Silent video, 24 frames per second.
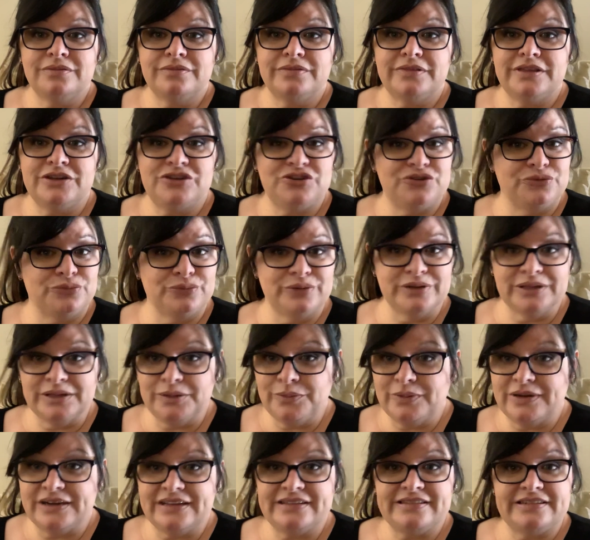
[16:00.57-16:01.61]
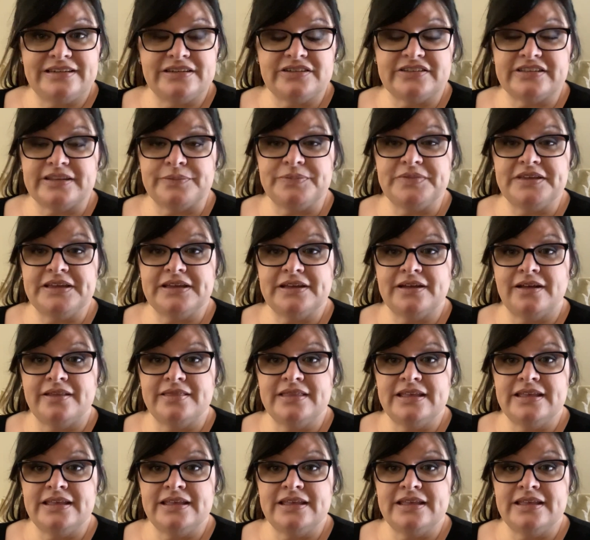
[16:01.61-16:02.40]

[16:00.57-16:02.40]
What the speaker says: that you really want to stitch something on